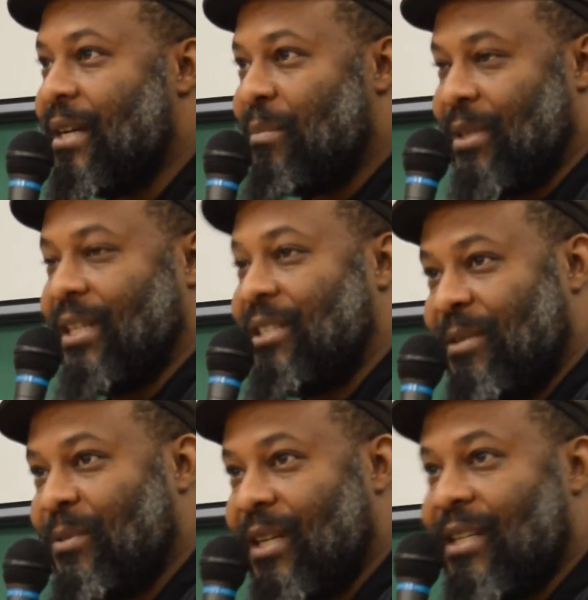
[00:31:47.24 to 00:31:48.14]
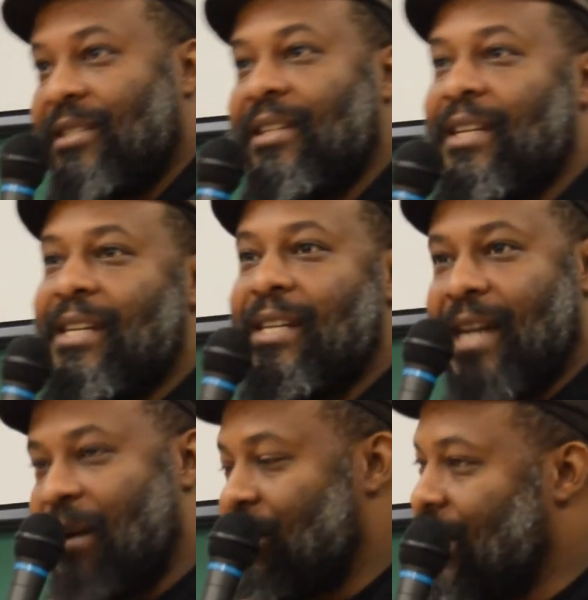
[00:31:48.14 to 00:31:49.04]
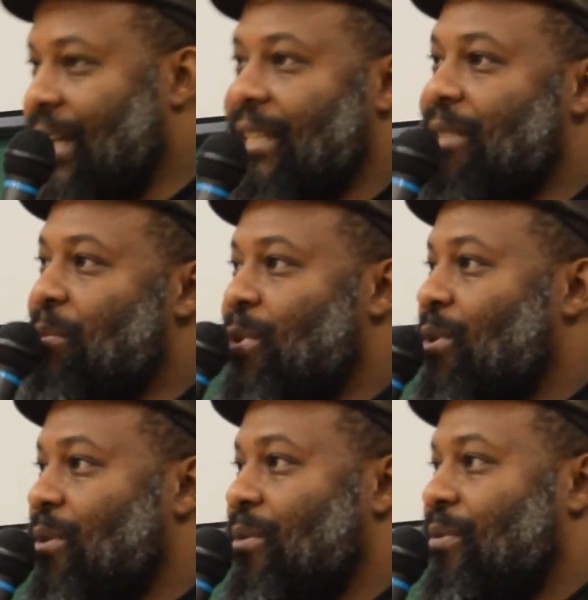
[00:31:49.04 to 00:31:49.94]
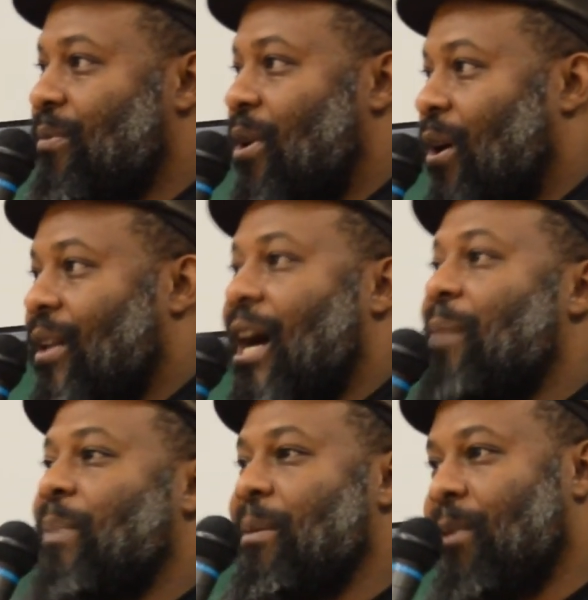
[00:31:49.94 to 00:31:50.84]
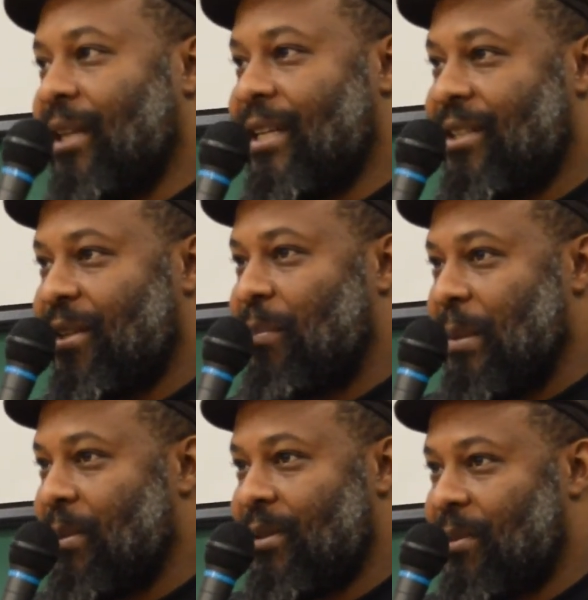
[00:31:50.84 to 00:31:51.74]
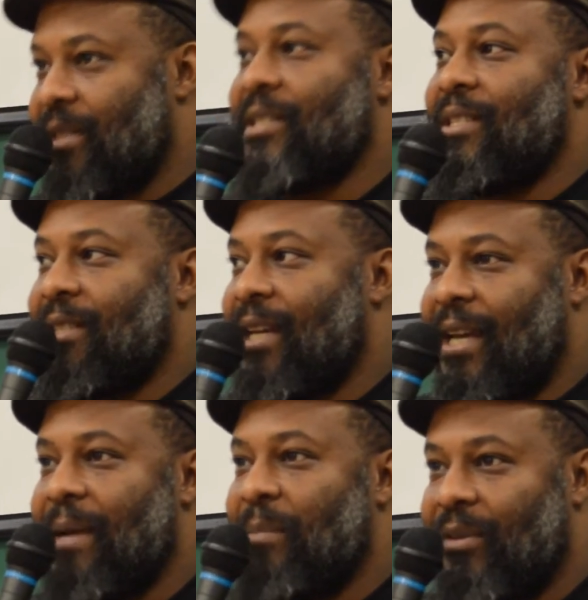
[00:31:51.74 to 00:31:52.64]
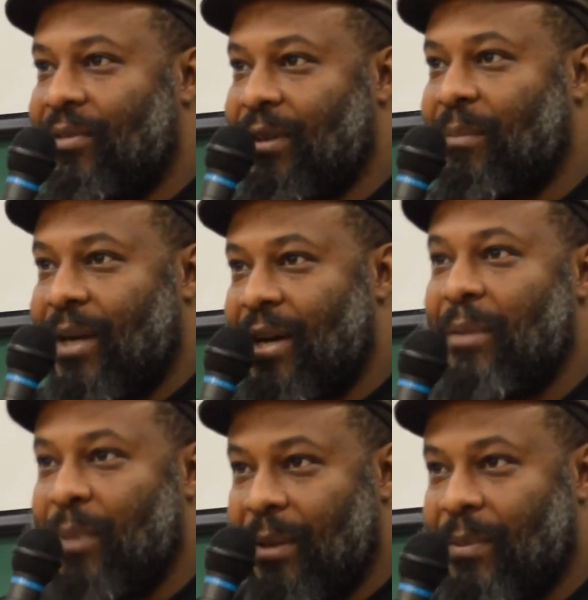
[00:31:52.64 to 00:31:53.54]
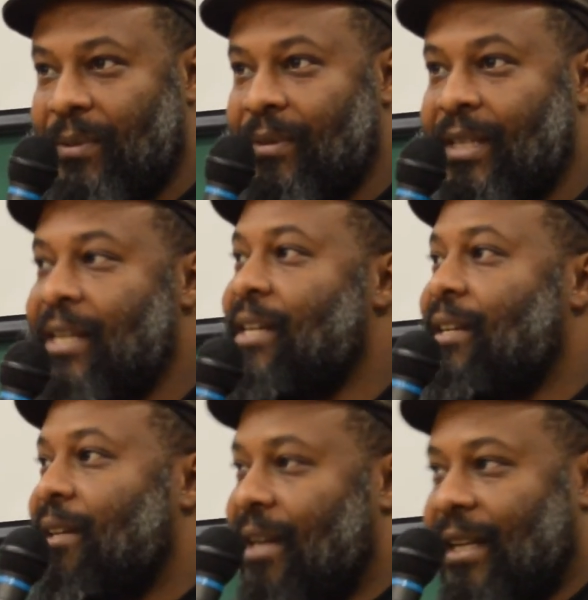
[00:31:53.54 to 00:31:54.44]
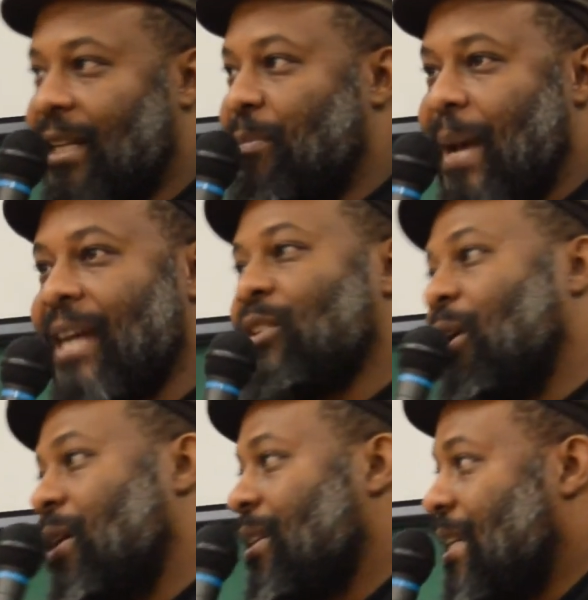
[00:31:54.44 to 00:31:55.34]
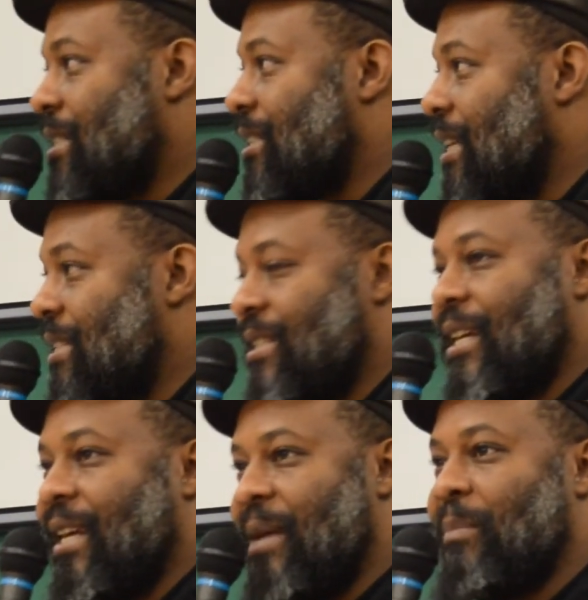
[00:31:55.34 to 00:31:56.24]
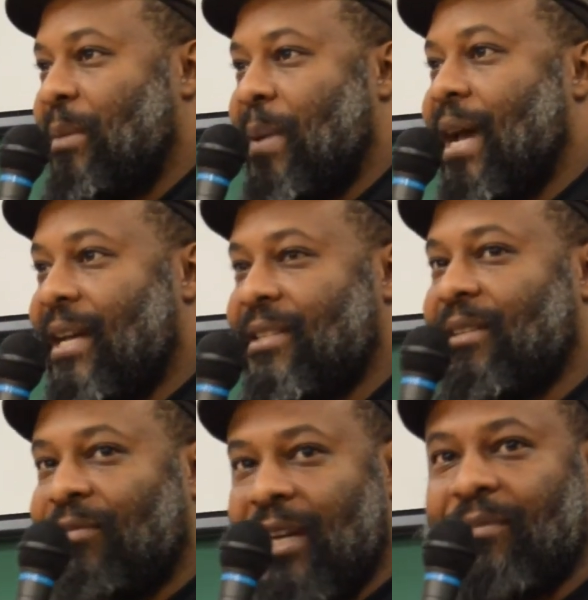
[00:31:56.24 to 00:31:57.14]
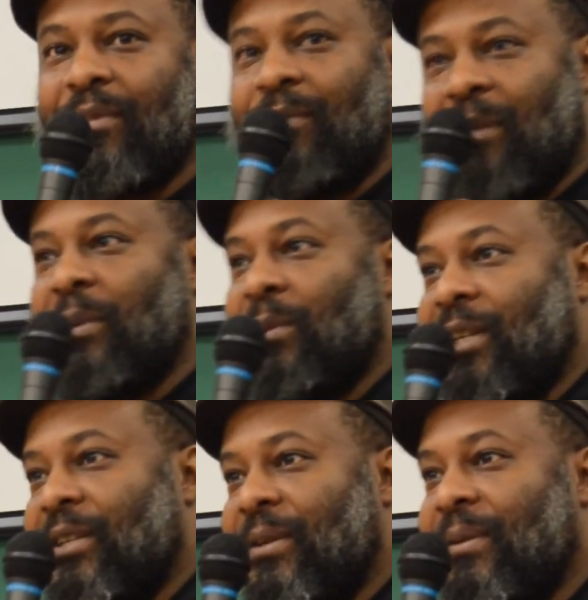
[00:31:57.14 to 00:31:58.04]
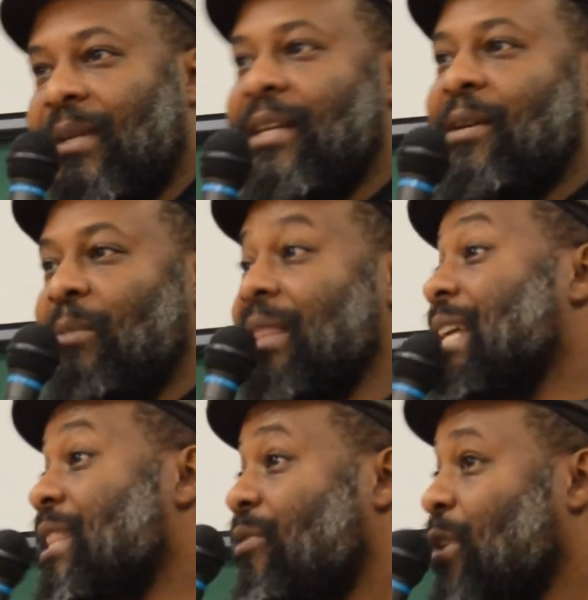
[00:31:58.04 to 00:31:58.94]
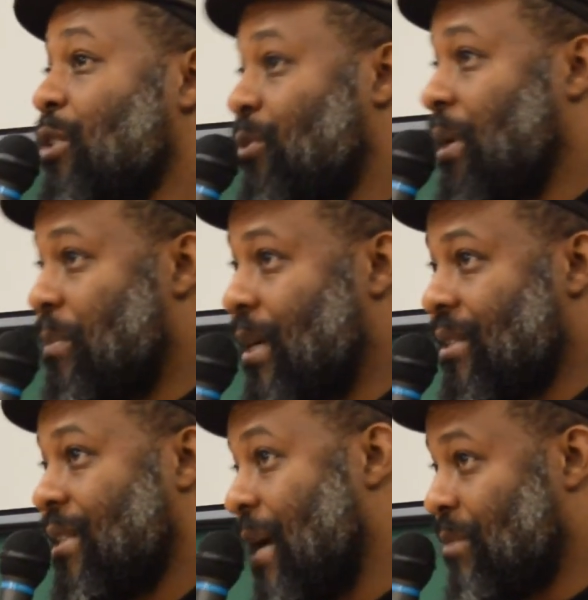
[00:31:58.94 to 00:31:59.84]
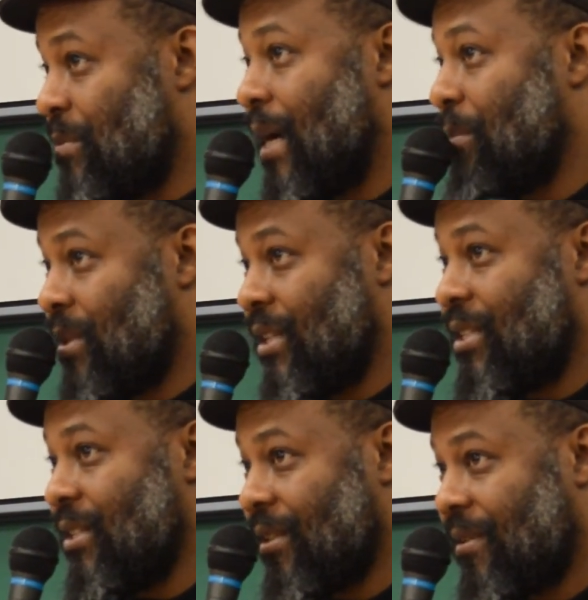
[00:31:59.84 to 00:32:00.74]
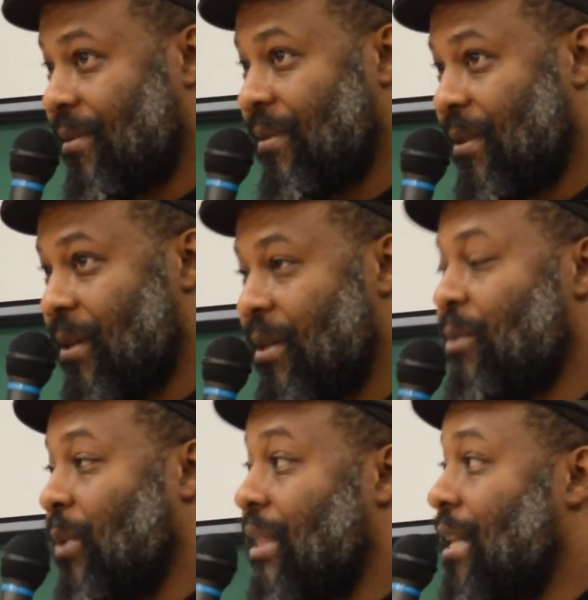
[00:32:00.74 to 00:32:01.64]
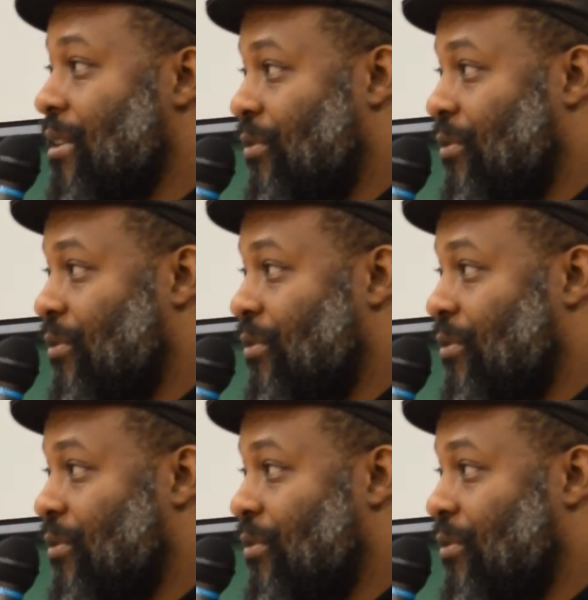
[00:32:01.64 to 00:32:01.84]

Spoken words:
position was. I was like, let's move all our people into the positions that can be filled by our people, and let's pass all the legislation that can be passed in favor of what we want to do within the first 3 months. That was my position. Within the